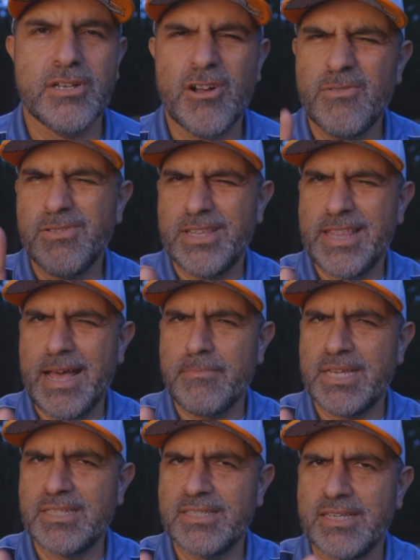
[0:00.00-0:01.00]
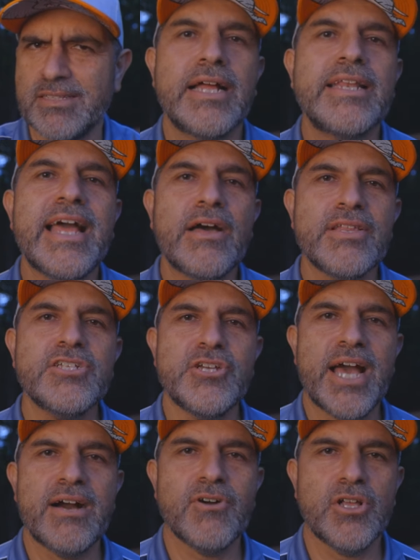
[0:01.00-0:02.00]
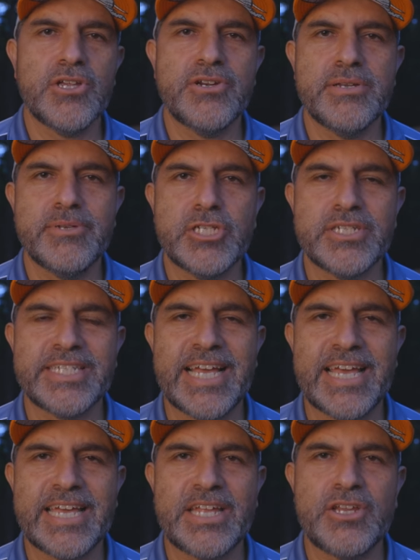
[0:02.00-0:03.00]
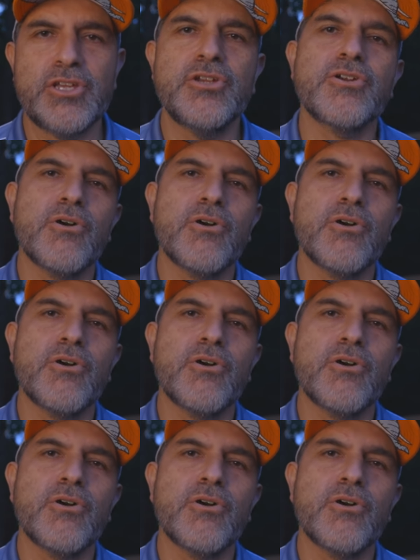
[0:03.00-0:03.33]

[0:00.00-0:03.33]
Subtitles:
Hopefully that made sense. Now that you have all your images taken, you're